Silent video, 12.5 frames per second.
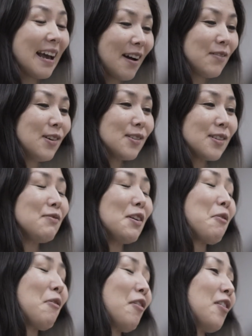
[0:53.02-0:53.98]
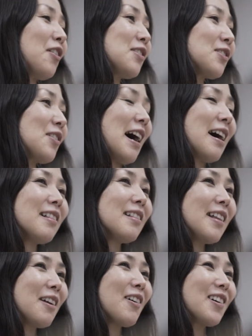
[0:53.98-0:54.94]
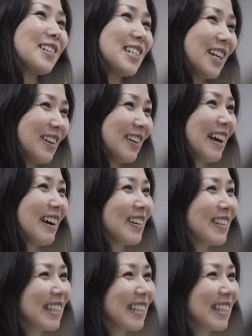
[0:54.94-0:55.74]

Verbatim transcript: She was hired by her dream company and doubled her